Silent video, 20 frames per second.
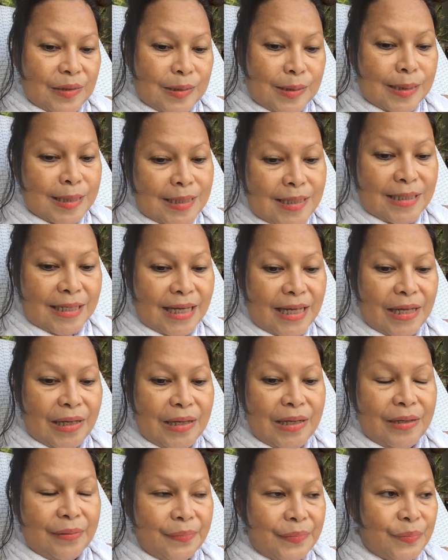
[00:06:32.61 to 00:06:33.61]
since
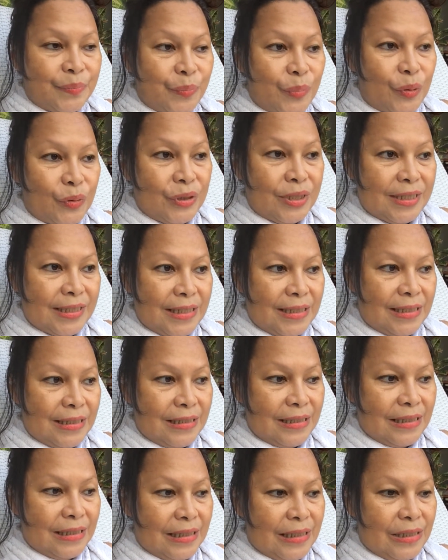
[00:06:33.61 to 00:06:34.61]
he posted
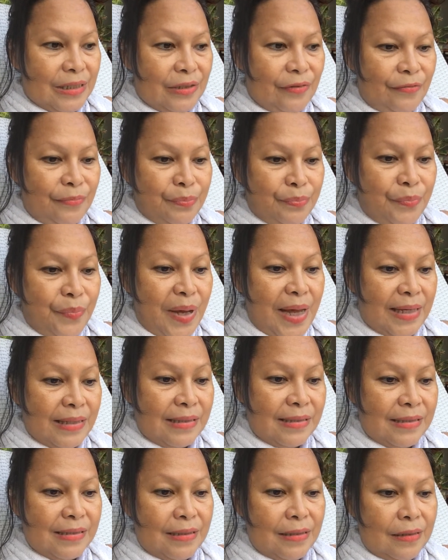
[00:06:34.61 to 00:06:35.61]
the
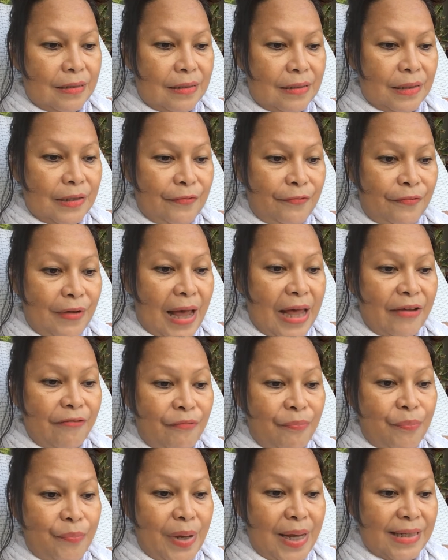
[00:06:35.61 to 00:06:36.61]

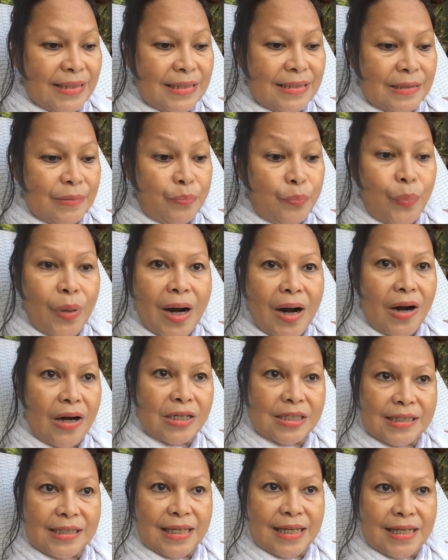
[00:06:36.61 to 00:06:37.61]
five best
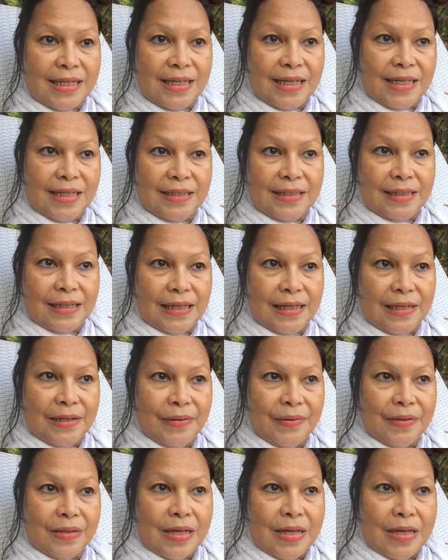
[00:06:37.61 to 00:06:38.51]
bars in Italy.